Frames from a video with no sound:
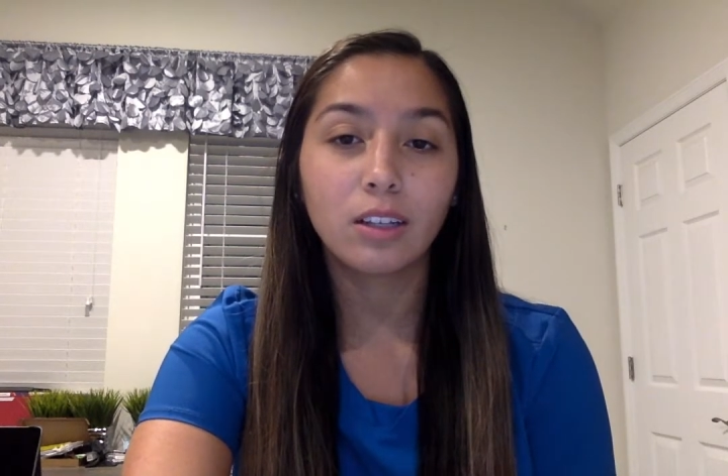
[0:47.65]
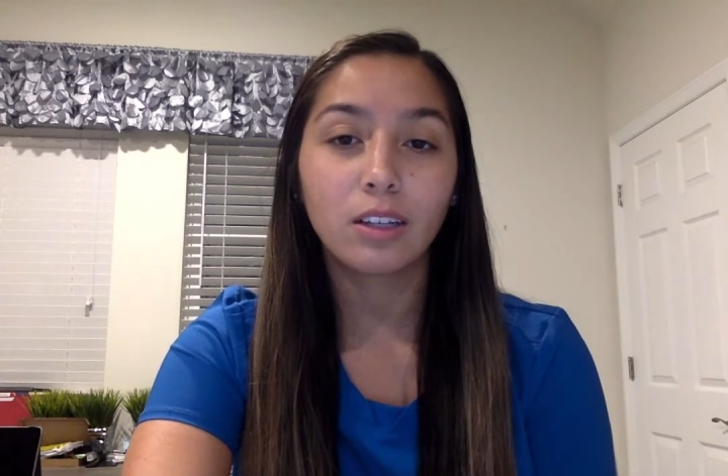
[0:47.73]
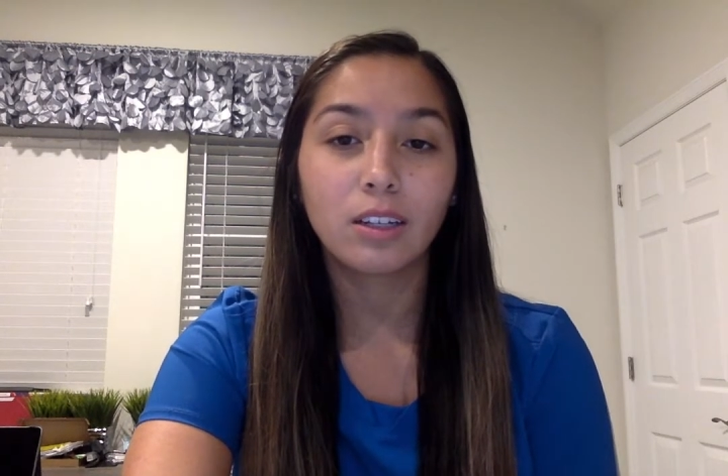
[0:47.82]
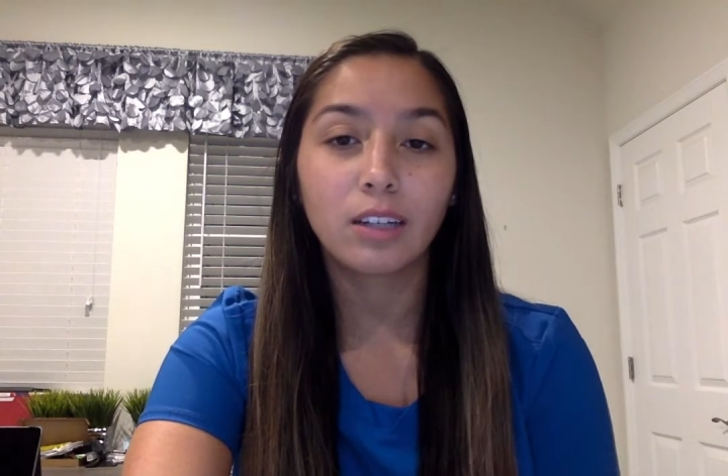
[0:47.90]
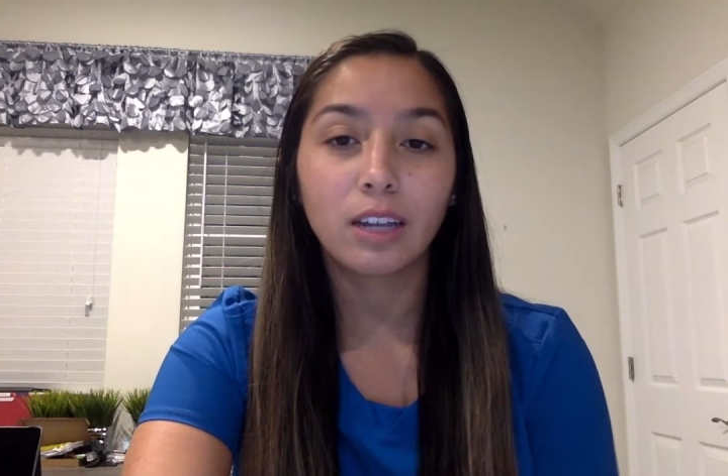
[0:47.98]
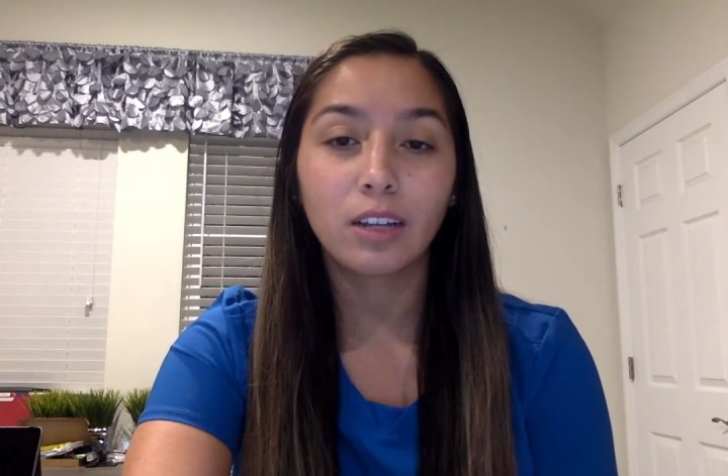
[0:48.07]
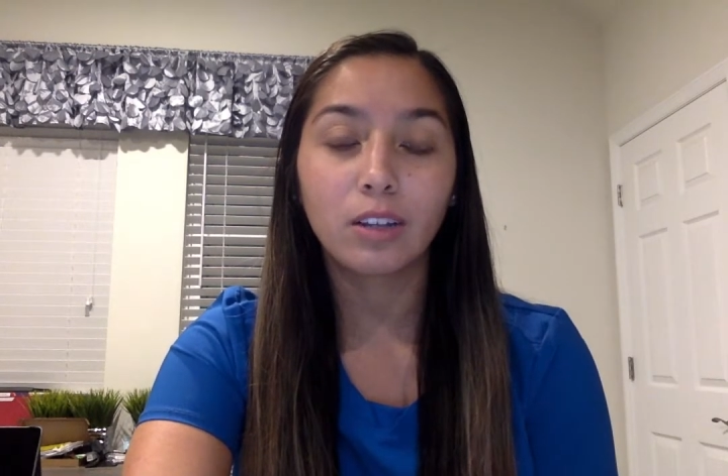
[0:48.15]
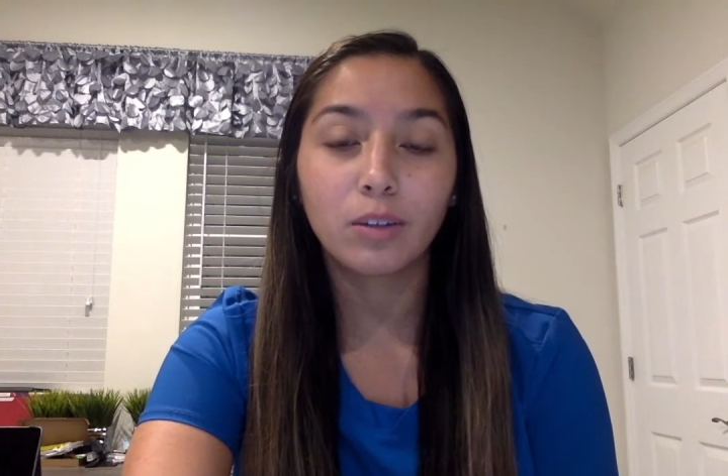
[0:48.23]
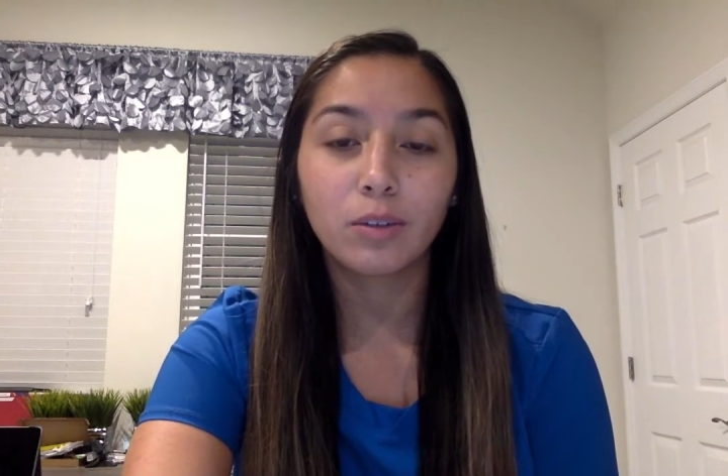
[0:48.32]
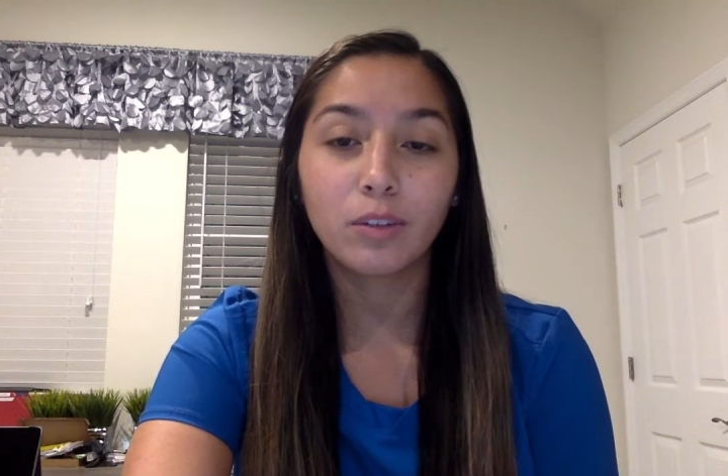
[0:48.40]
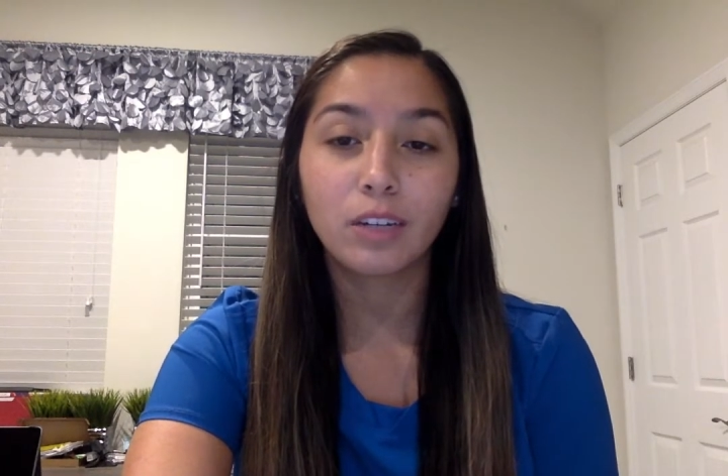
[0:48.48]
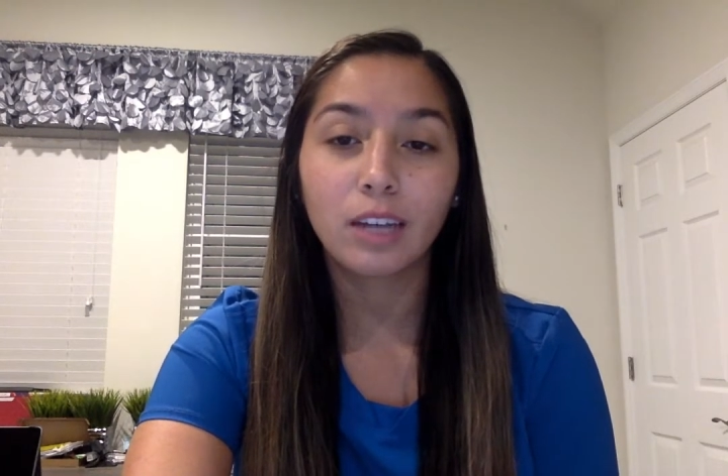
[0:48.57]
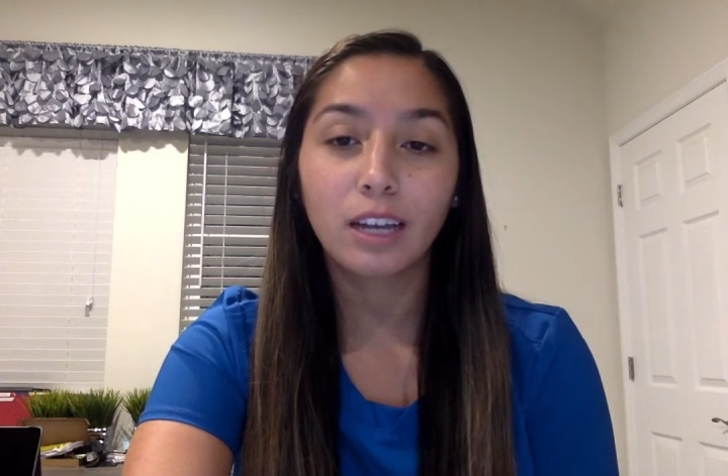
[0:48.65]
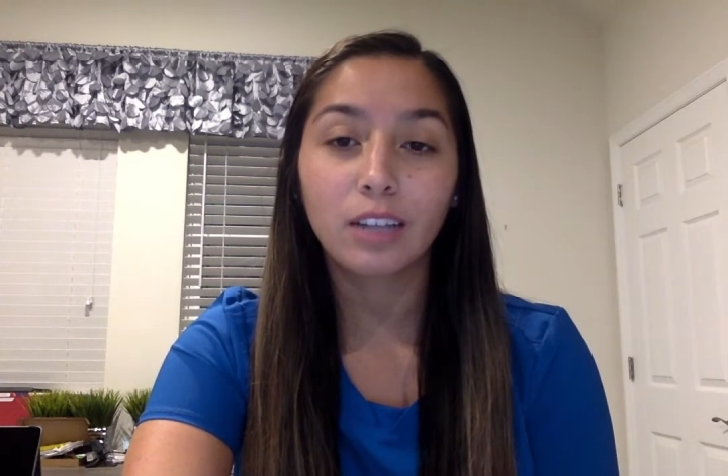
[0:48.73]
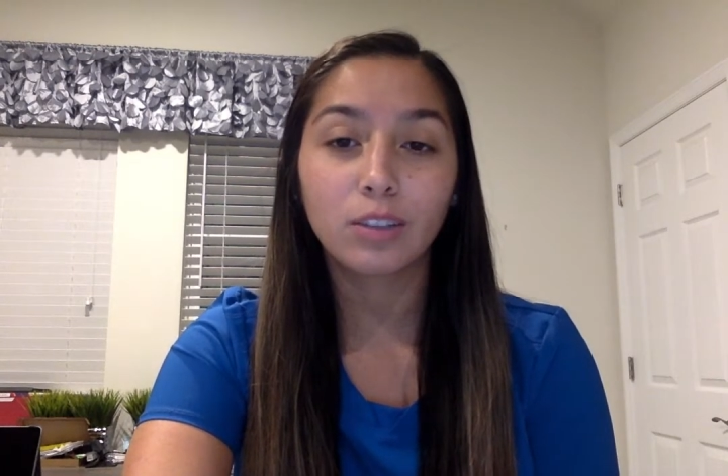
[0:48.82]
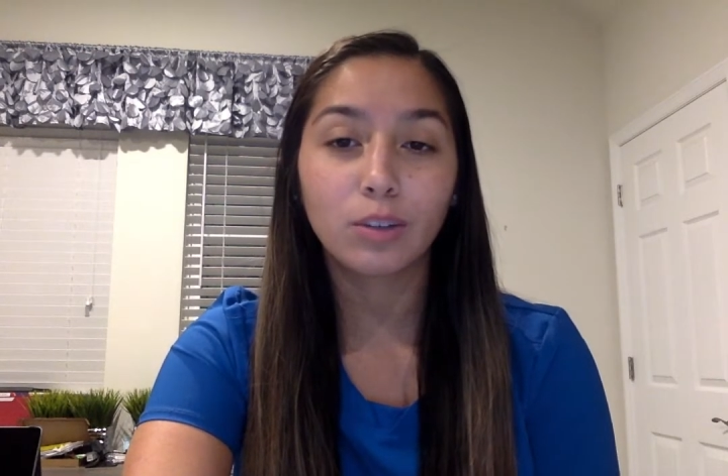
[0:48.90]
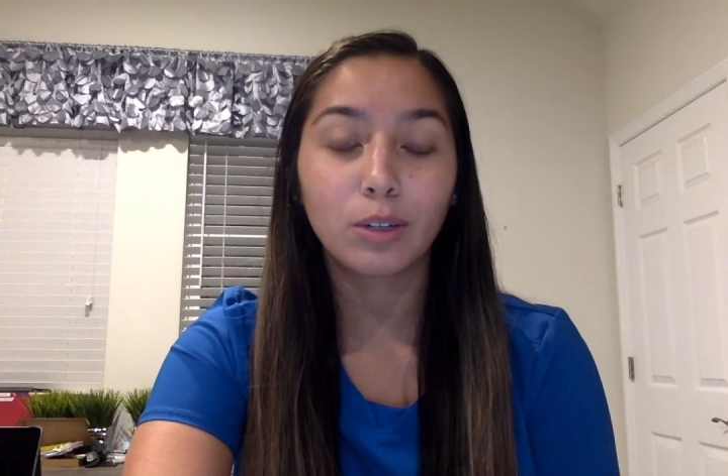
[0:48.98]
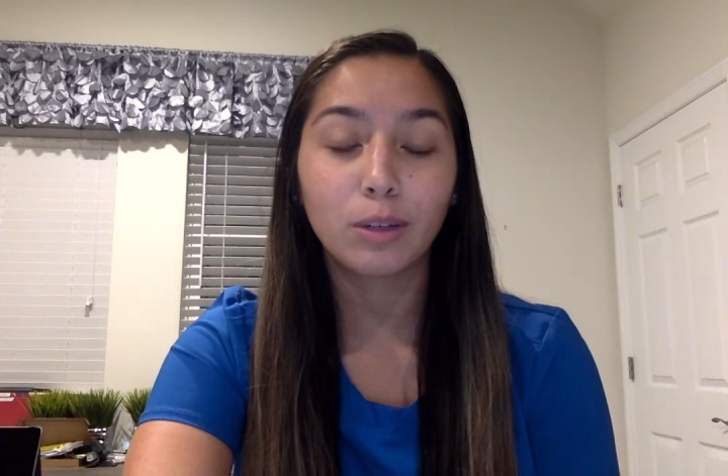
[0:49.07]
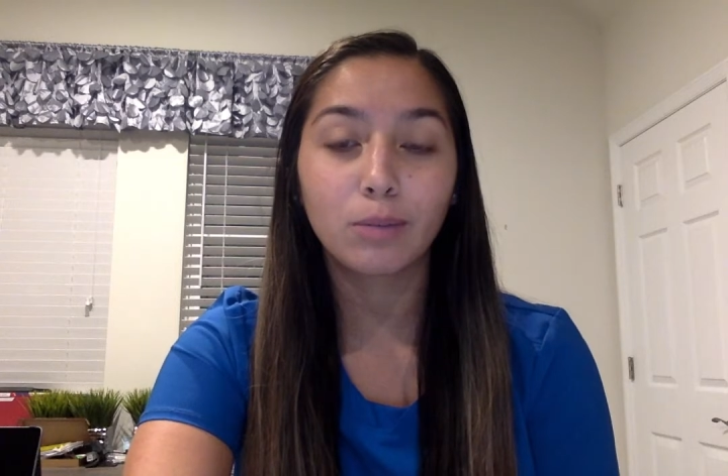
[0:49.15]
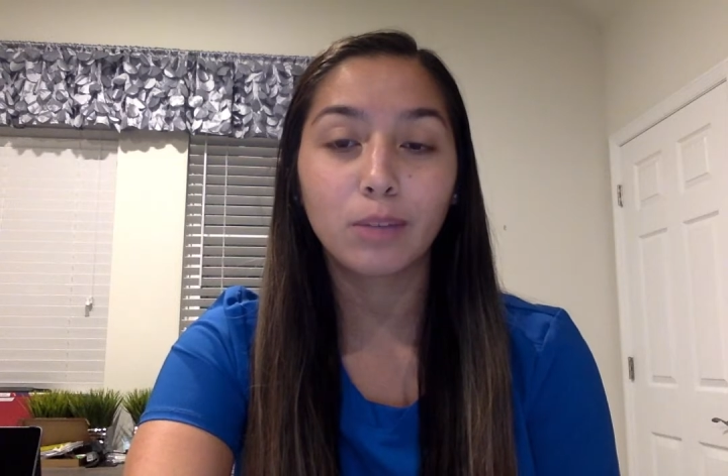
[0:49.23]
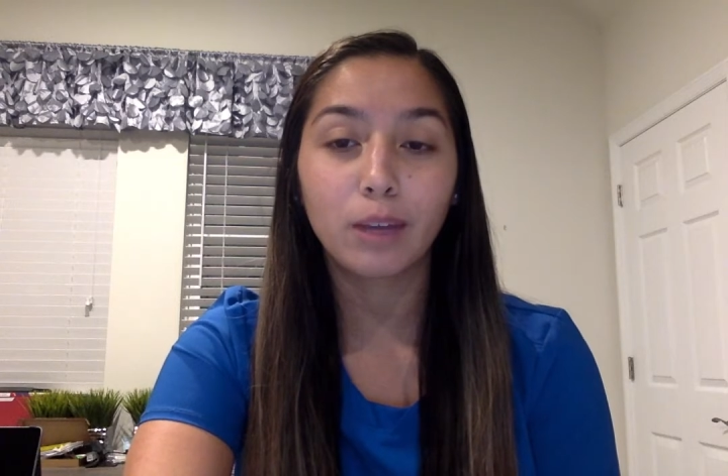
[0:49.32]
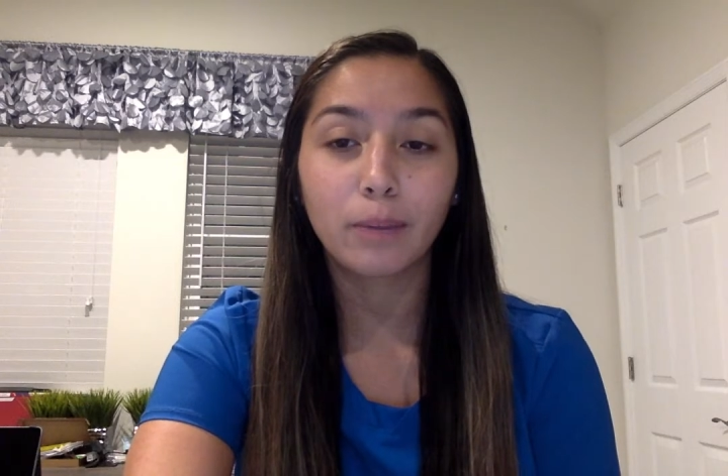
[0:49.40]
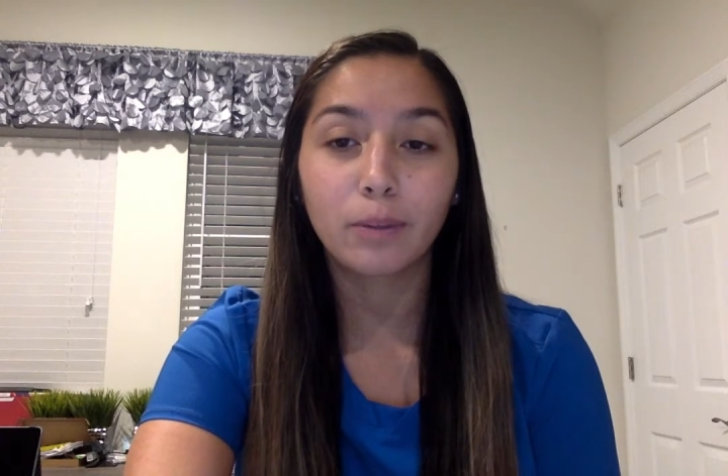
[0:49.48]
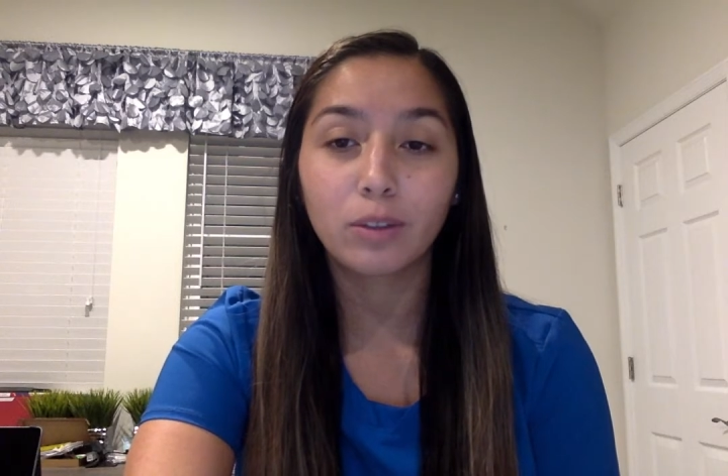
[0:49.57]
a diclofenac sodium
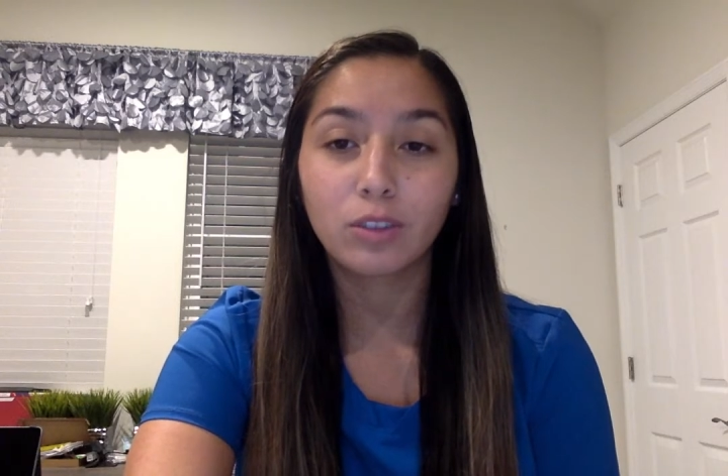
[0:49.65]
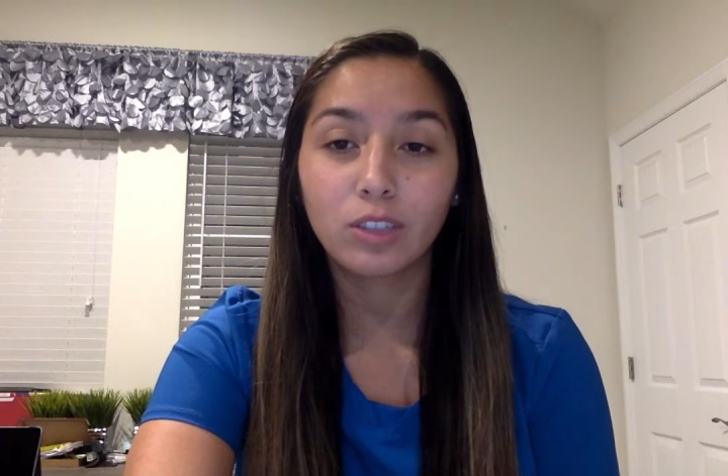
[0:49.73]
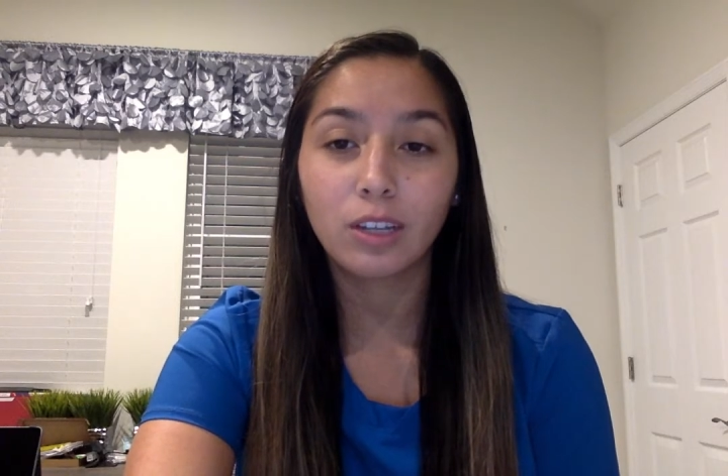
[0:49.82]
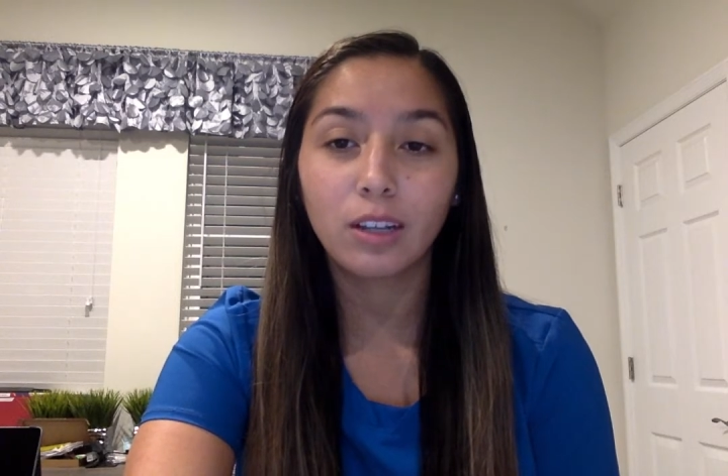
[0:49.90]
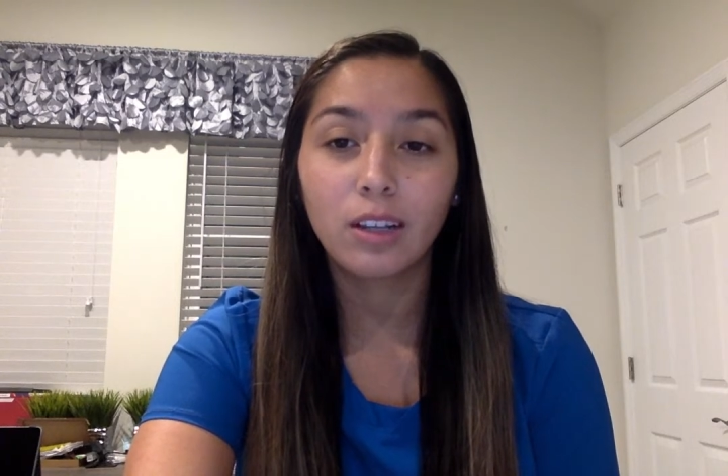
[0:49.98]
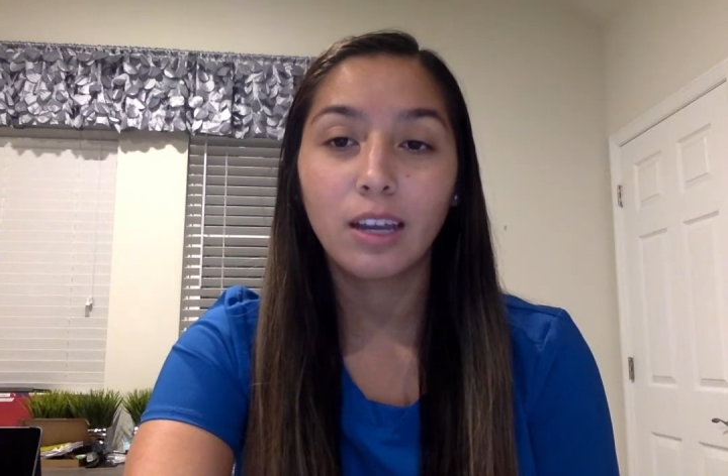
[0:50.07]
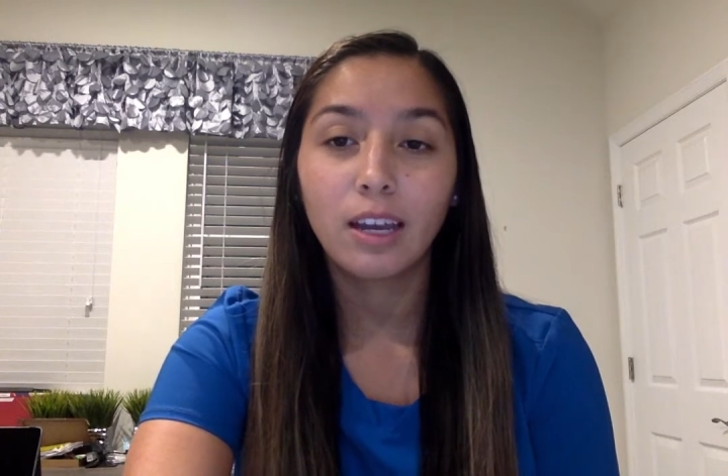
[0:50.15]
topical gel,